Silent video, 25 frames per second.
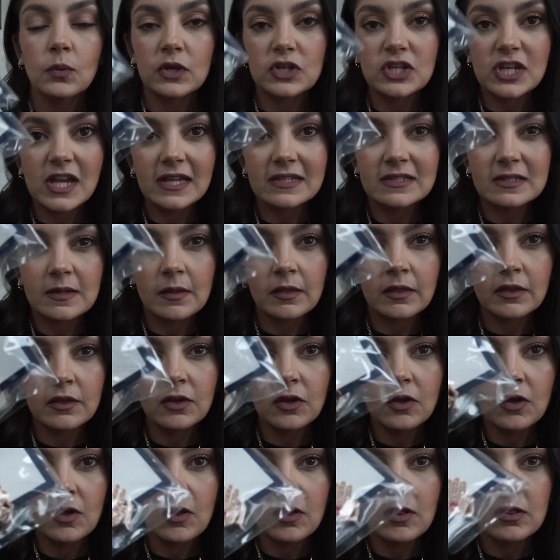which has a
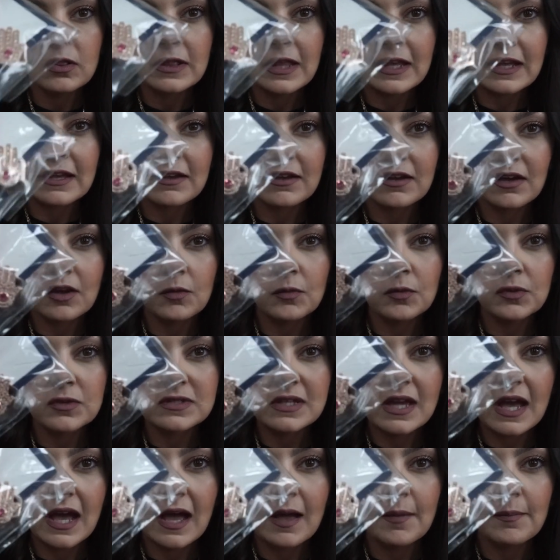little like
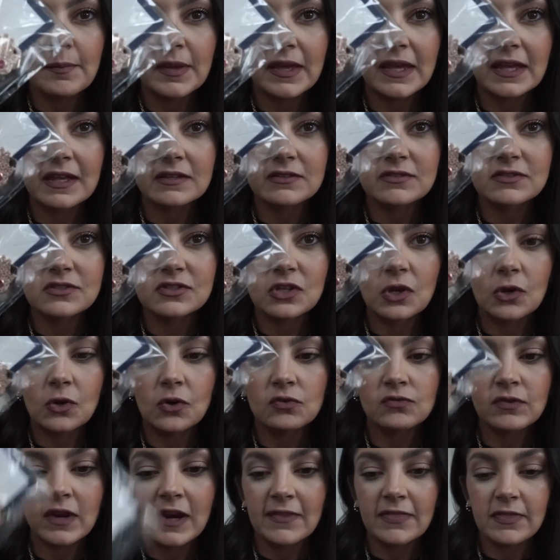almost hot pink
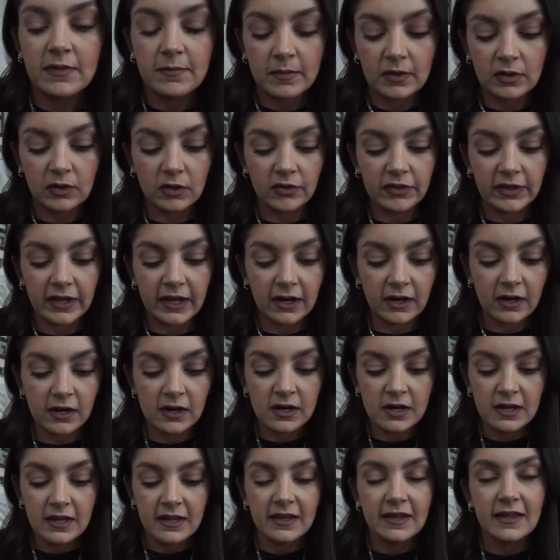stone right in the middle
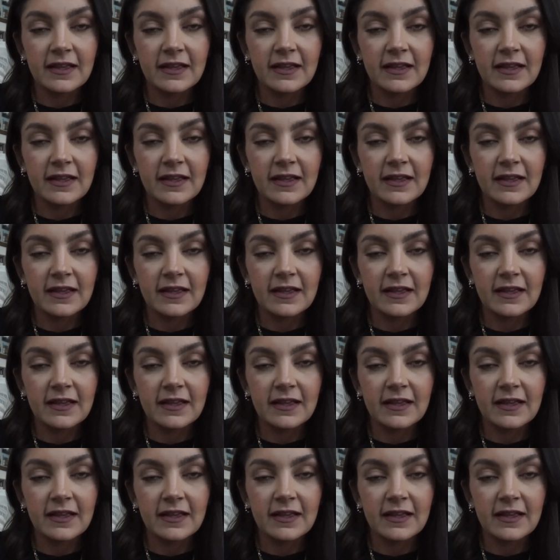there.